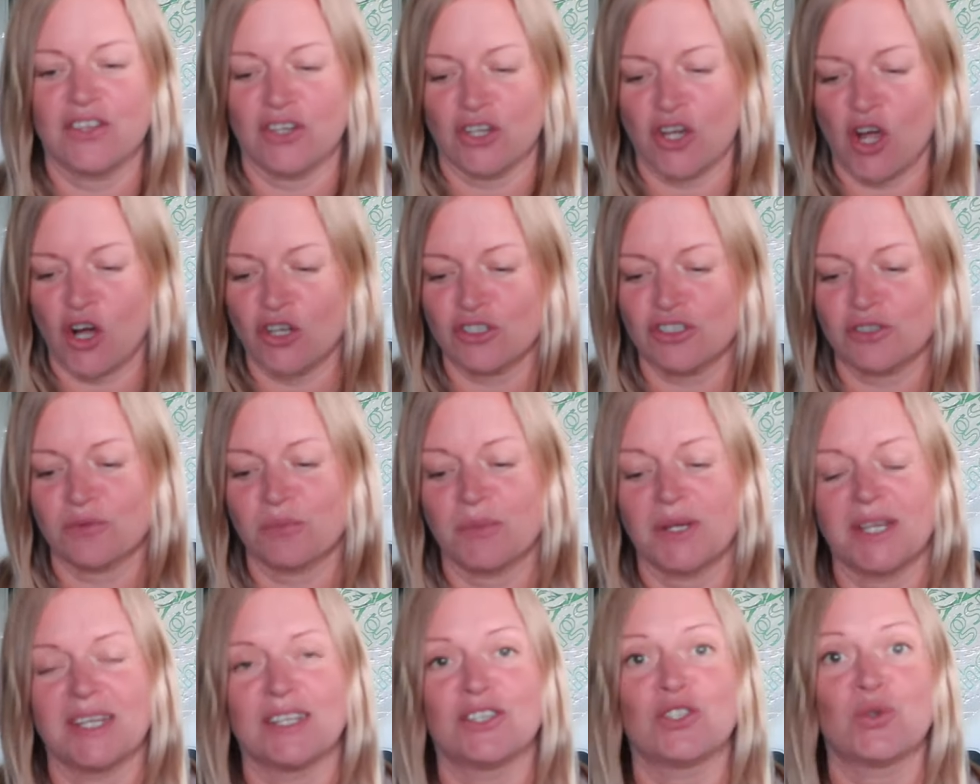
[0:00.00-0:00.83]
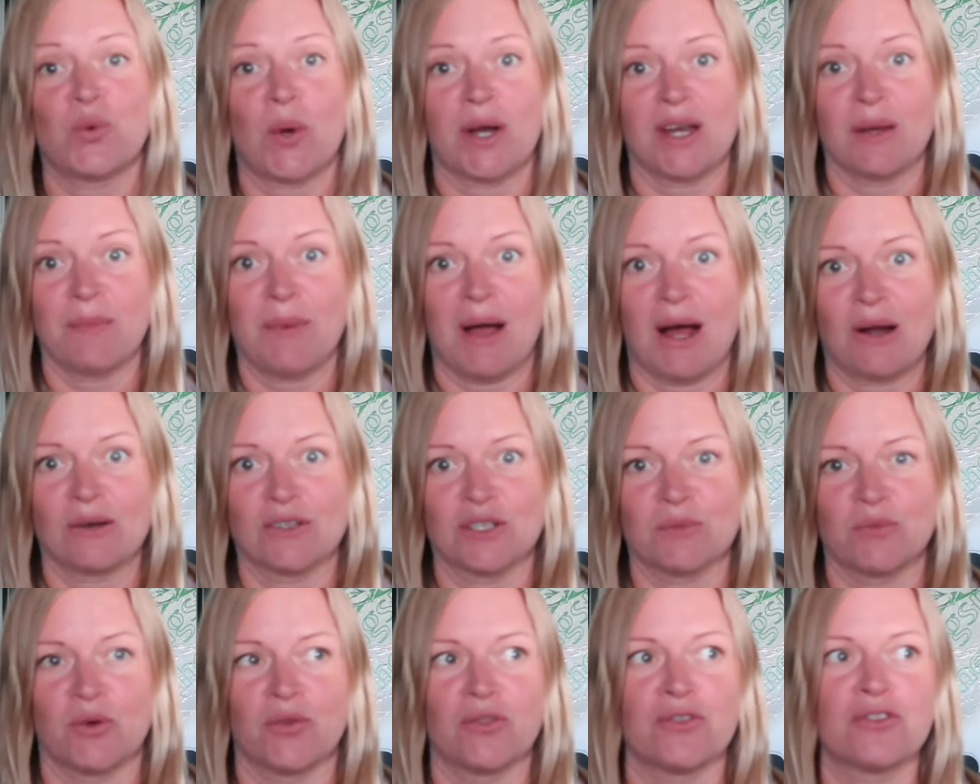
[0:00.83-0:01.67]
that costs me twenty pounds a
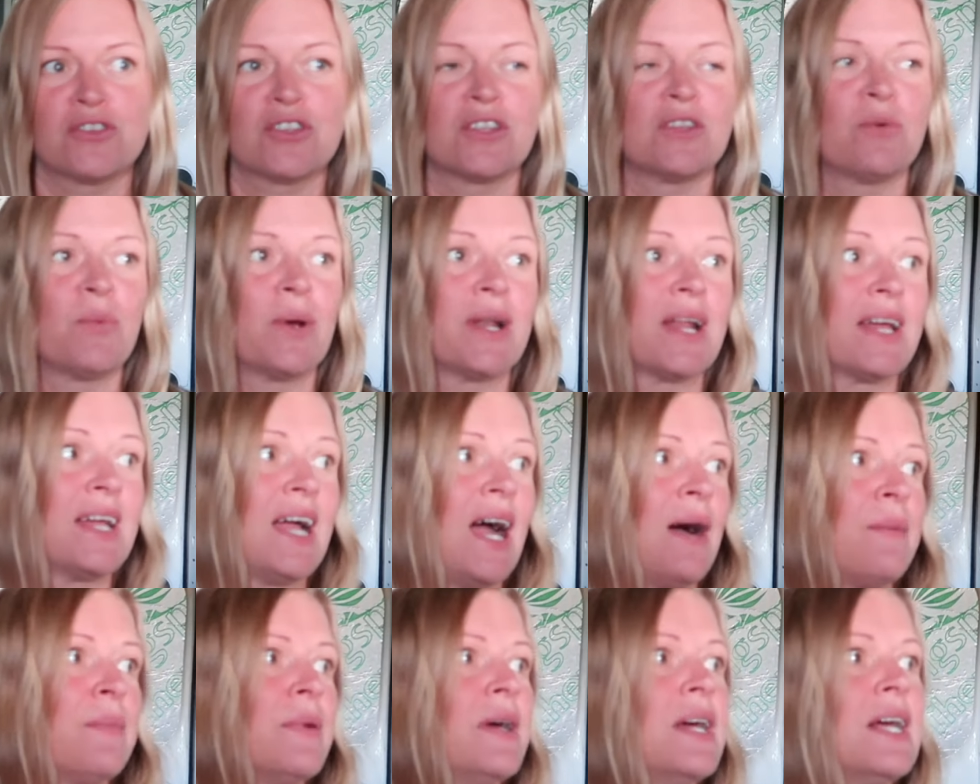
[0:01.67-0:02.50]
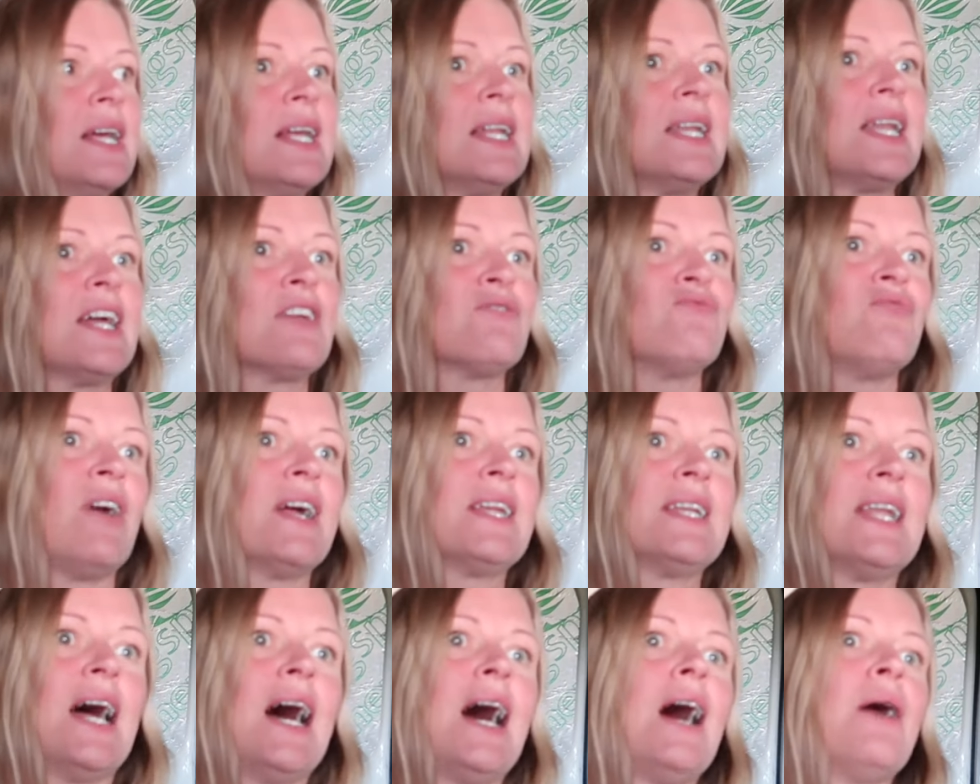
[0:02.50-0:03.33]
month, so that when I am, like right
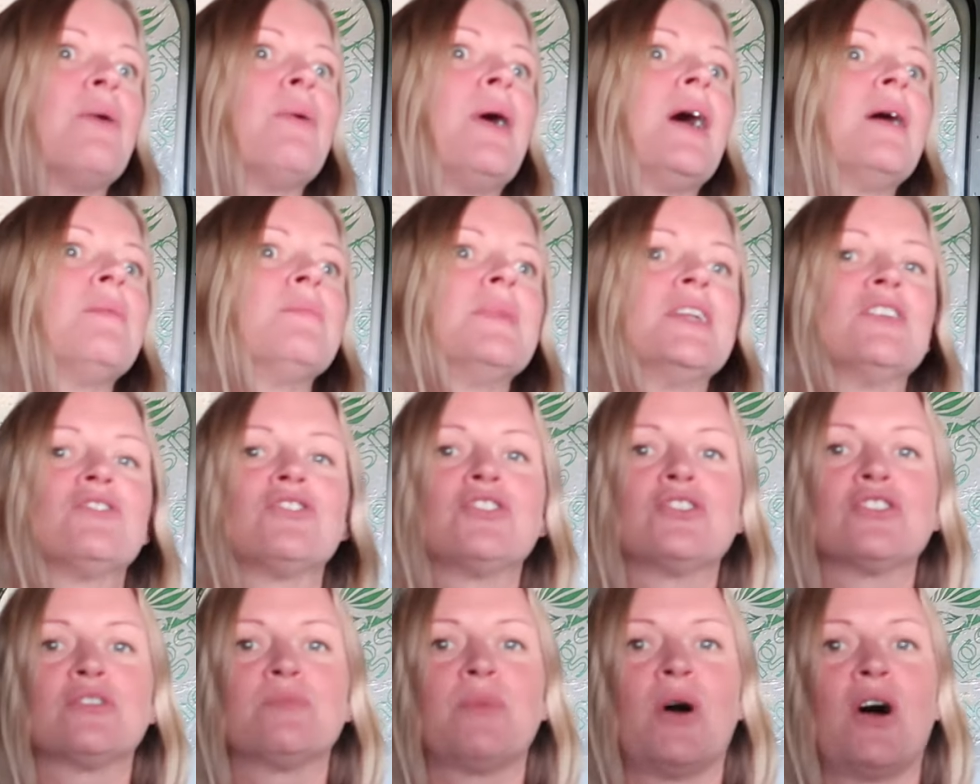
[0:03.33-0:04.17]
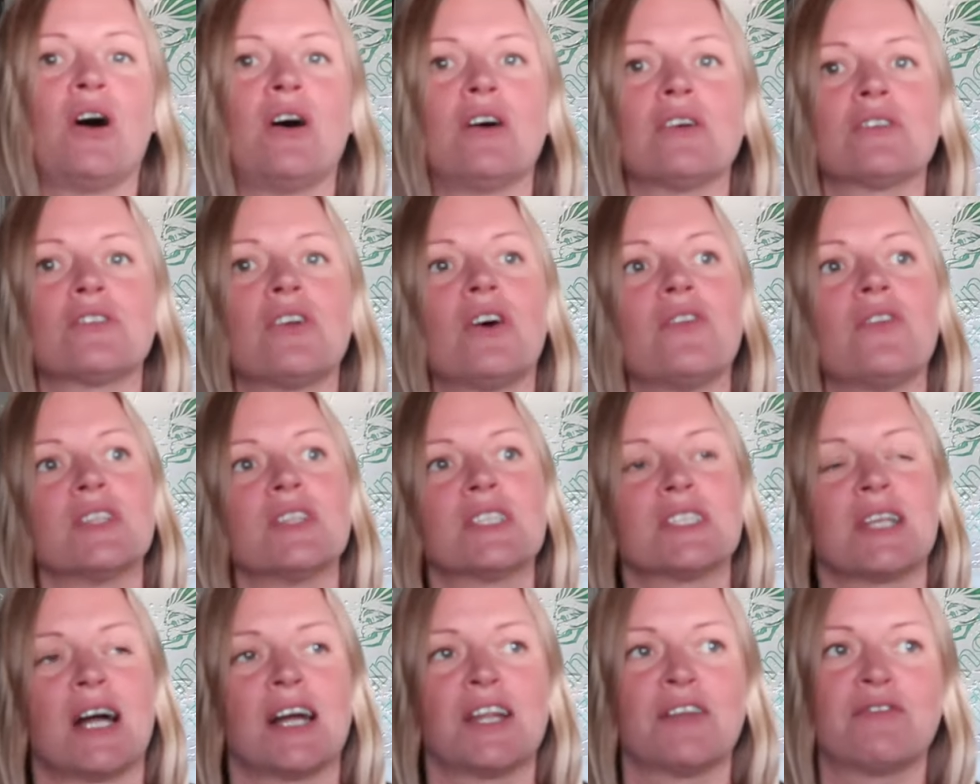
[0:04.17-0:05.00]
now, I'm literally just parked the
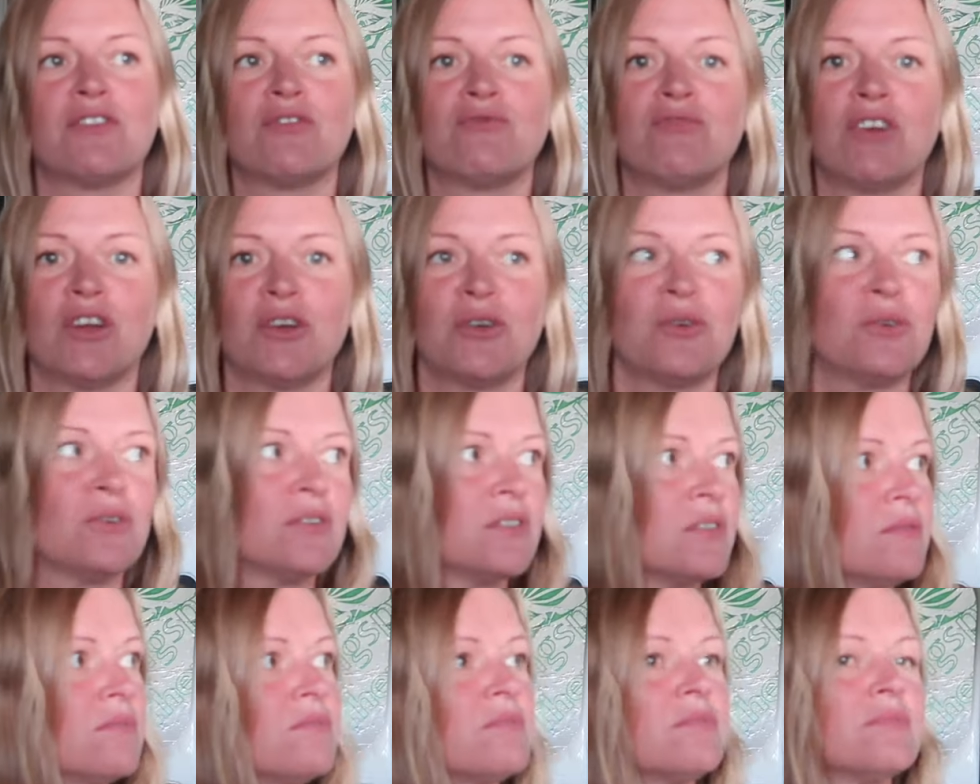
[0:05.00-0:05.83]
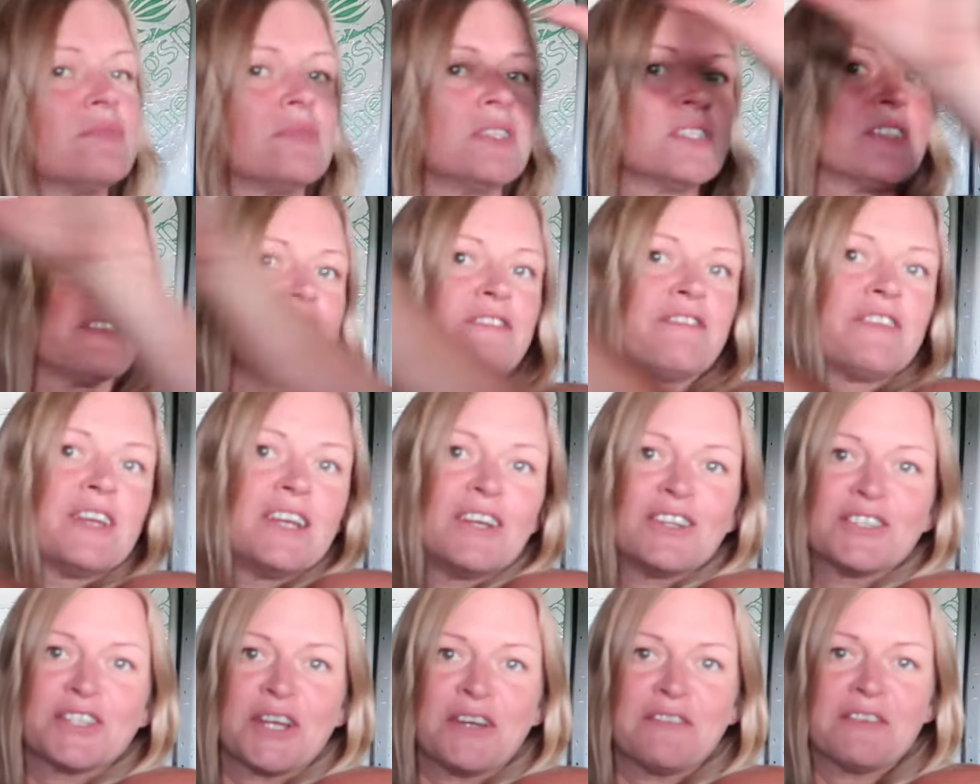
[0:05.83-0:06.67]
side of a road, there's a
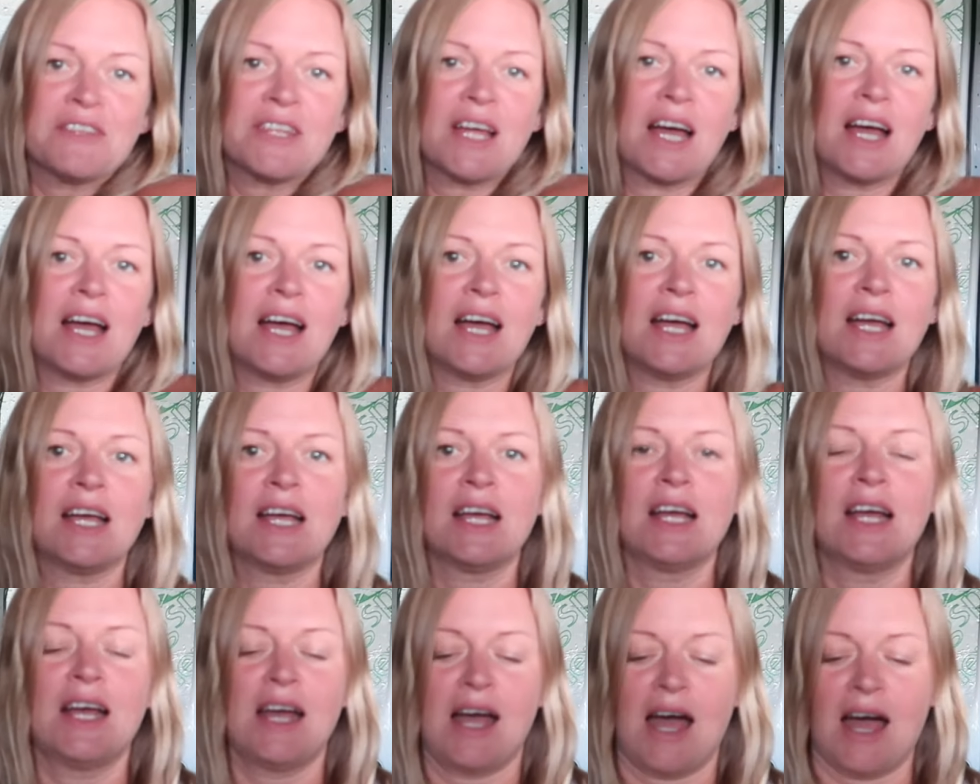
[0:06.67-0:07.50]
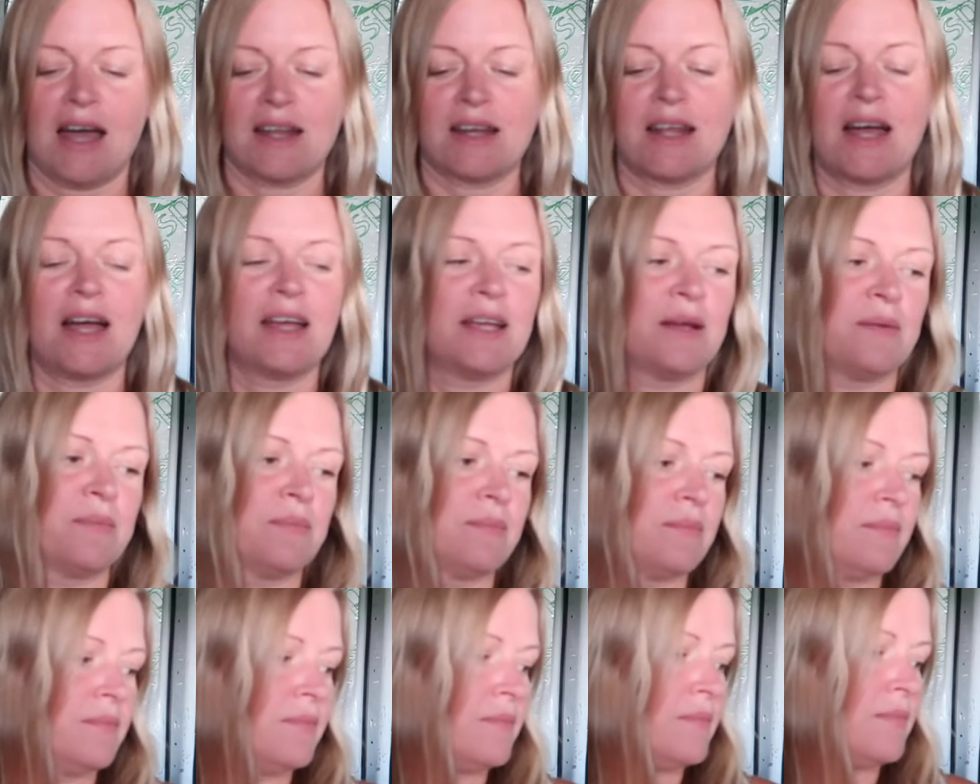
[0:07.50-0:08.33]
field over there, and I am
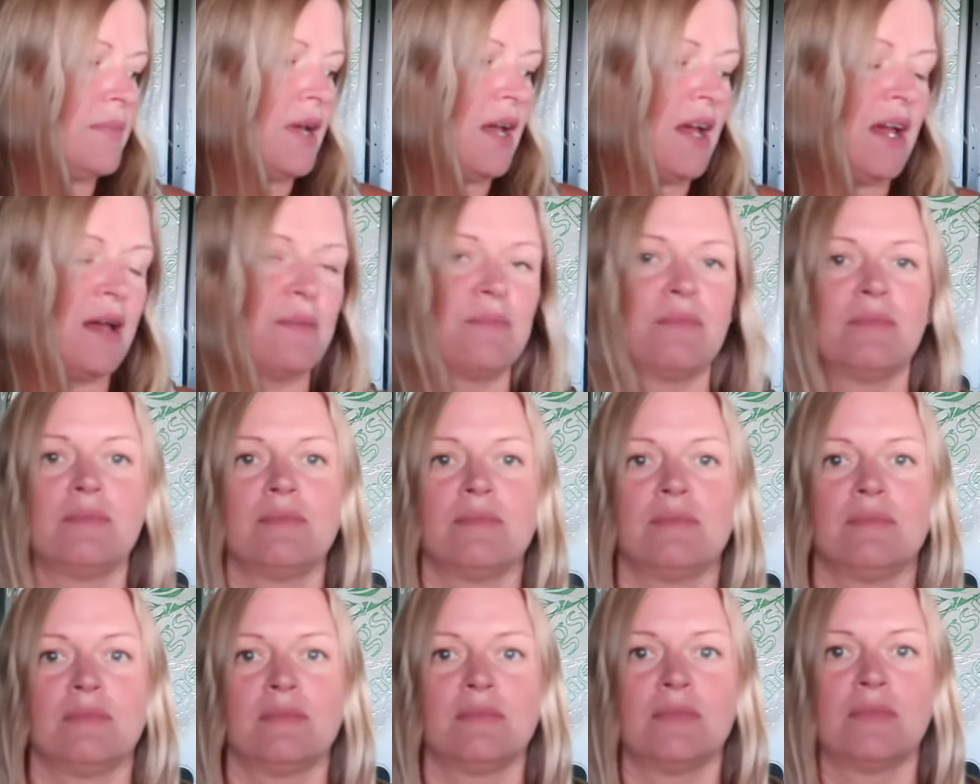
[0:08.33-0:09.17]
um,